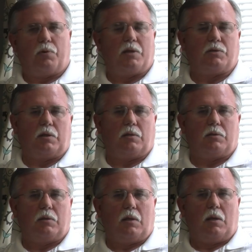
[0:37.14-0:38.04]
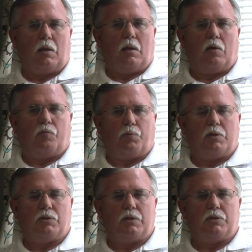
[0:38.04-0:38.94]
president of
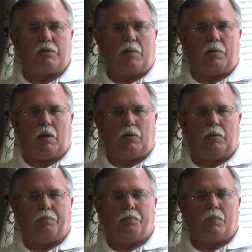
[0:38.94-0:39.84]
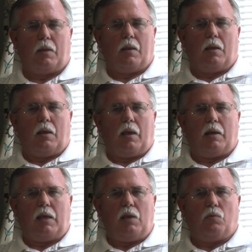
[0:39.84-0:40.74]
Princeton Seminary,
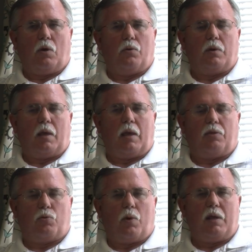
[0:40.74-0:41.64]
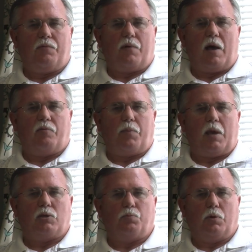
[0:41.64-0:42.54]
and he wrote a
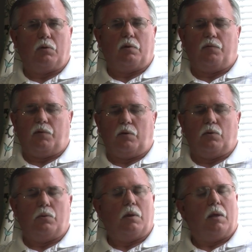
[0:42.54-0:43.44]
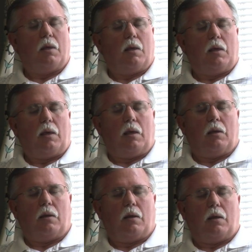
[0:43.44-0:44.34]
25-page book review
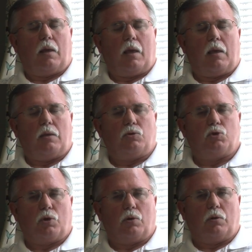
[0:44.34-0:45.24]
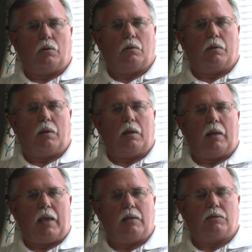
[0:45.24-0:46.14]
in a journal
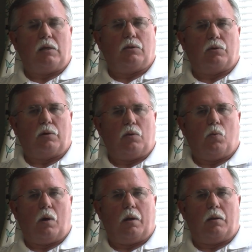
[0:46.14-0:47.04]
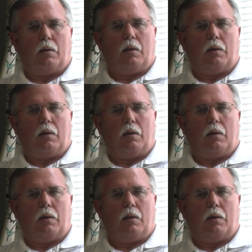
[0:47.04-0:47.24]
in 1831.